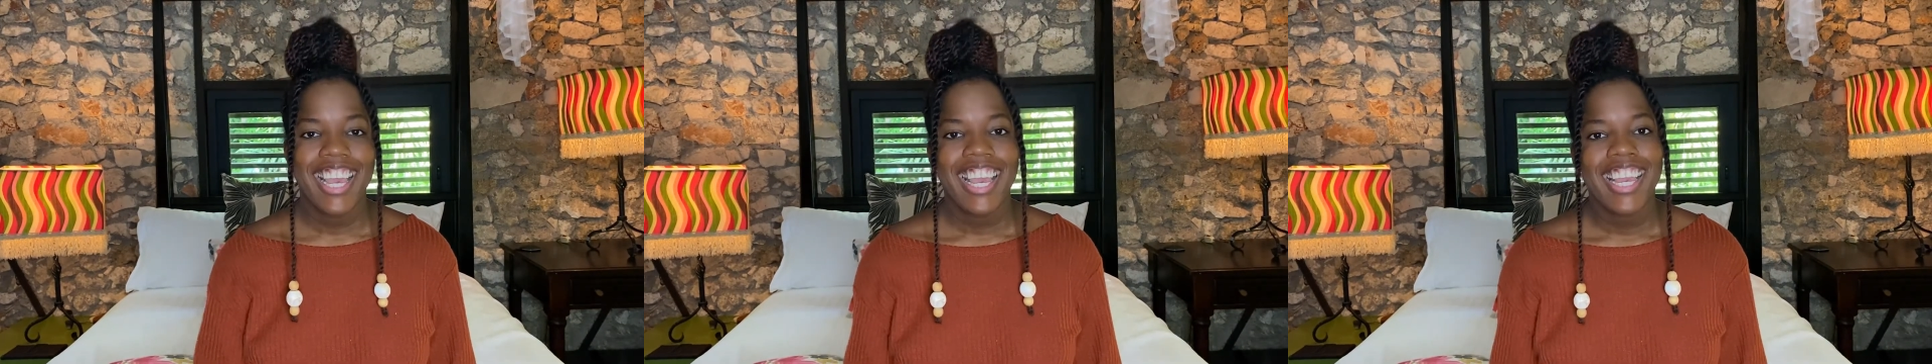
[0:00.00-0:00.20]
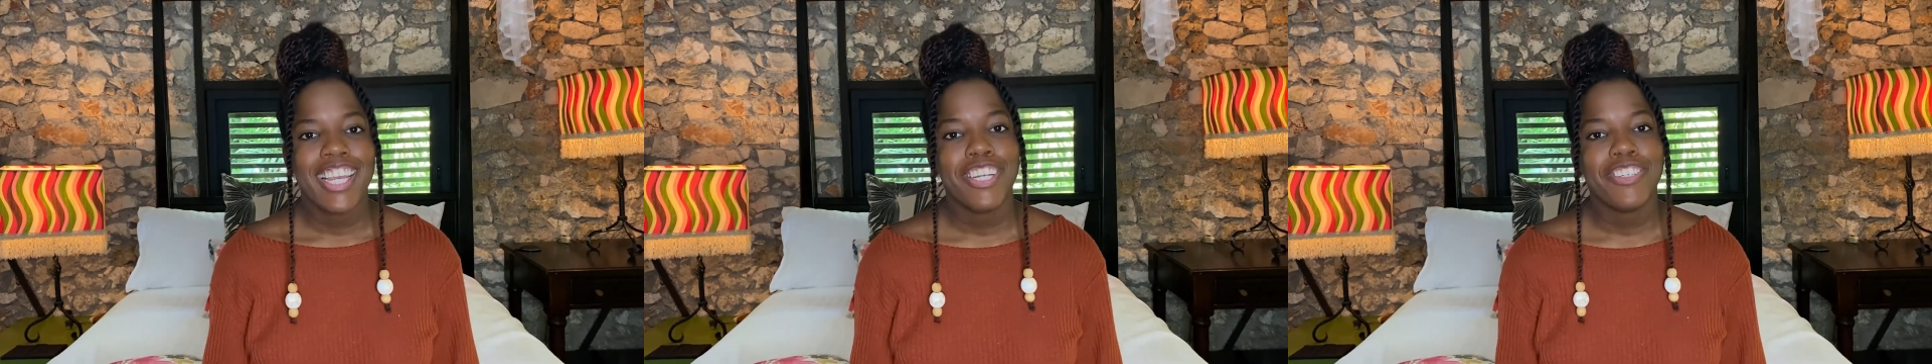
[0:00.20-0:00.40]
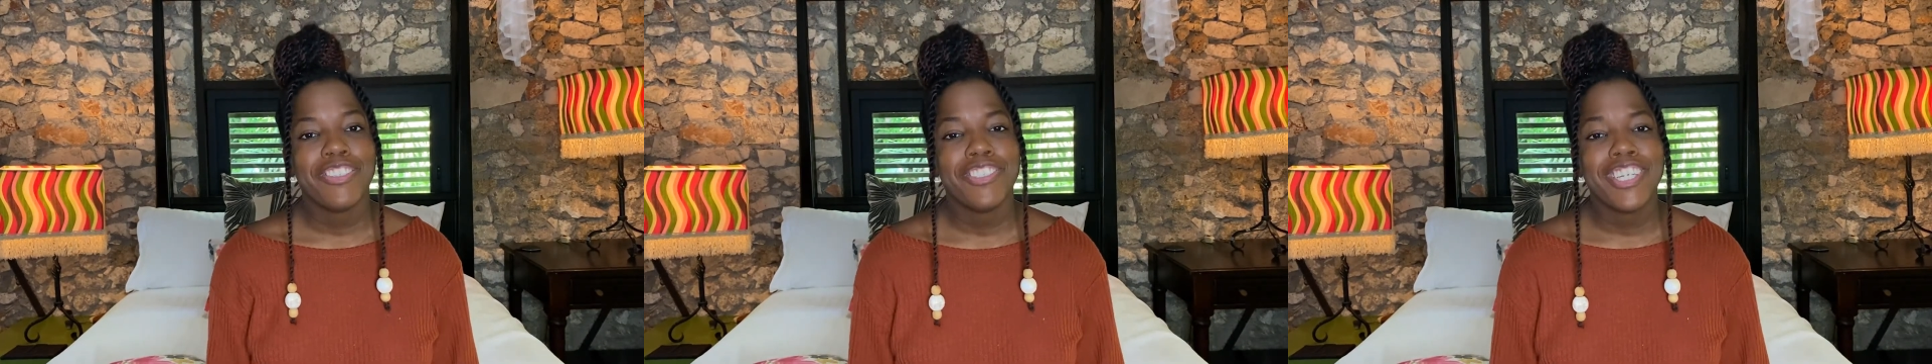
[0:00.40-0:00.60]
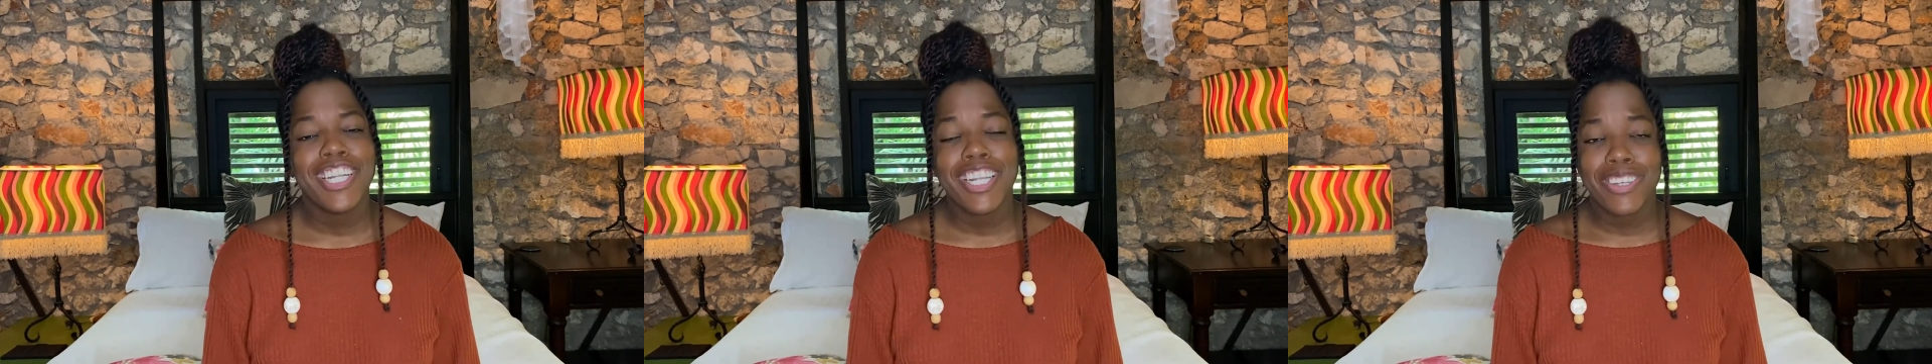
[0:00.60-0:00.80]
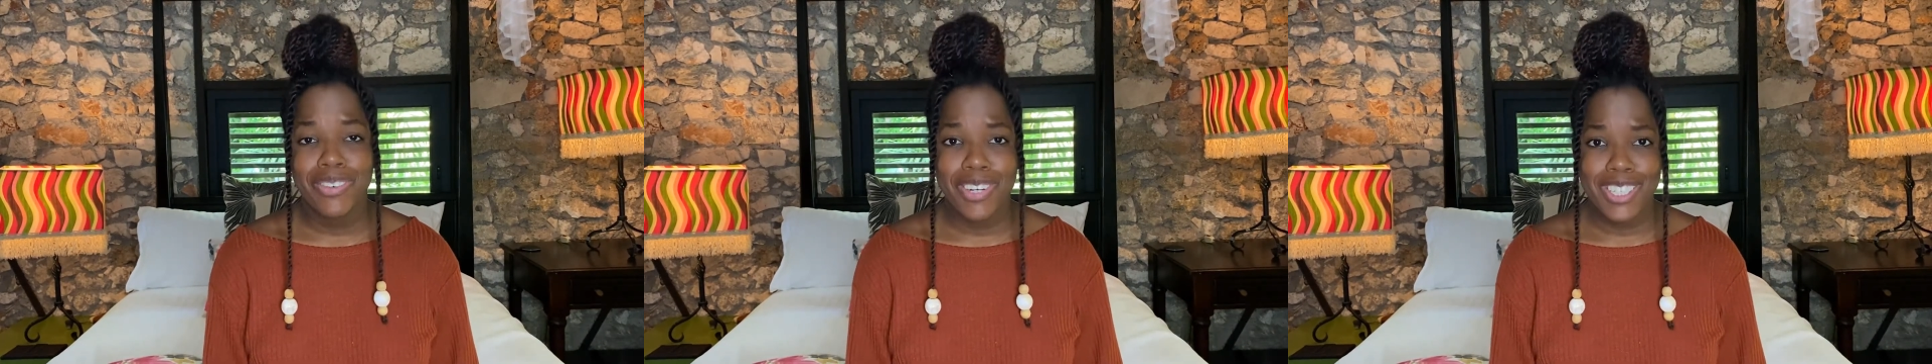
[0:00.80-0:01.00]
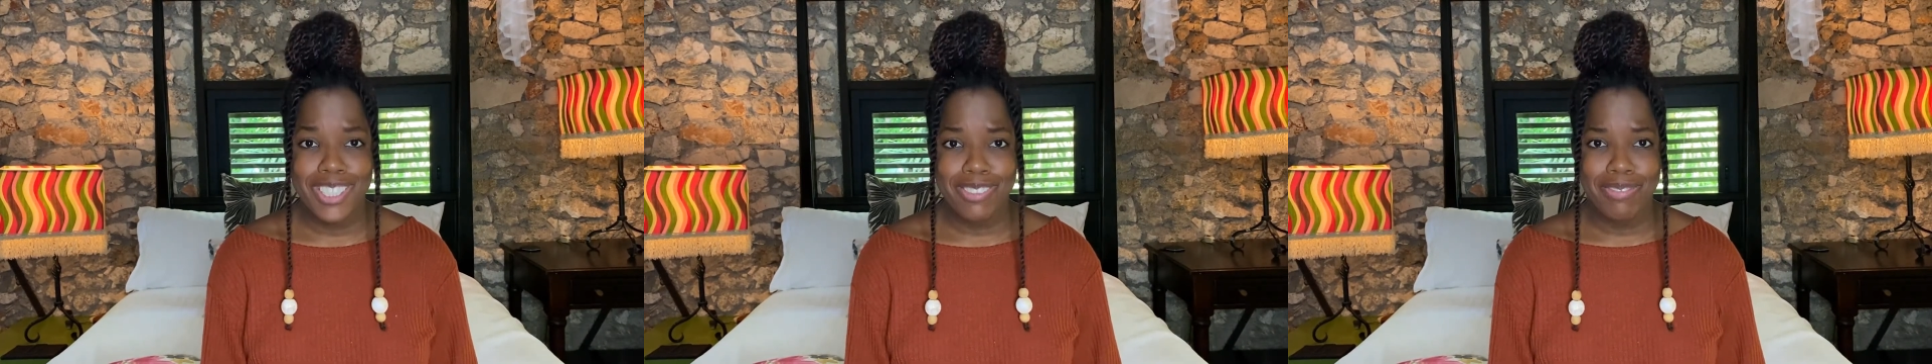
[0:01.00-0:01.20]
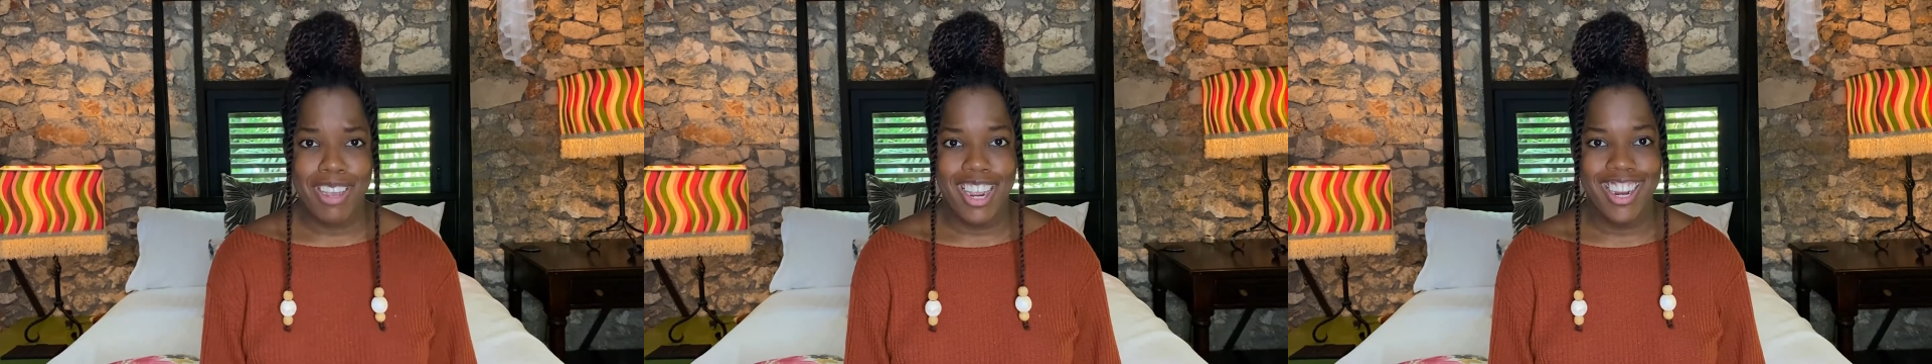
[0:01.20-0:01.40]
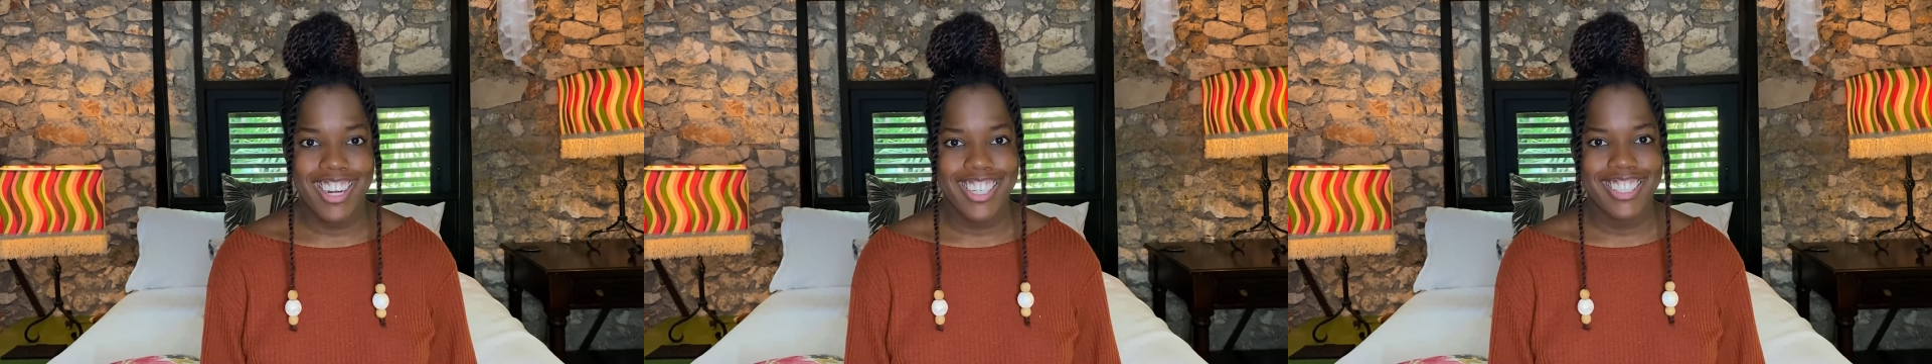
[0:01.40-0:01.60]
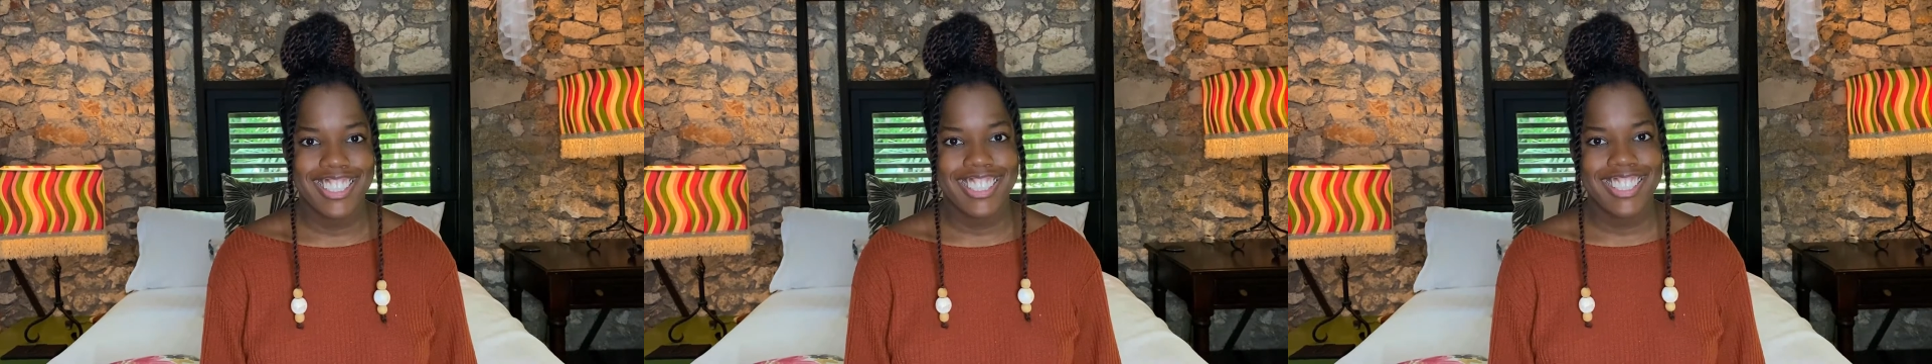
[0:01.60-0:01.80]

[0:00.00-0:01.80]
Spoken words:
It really warms my heart to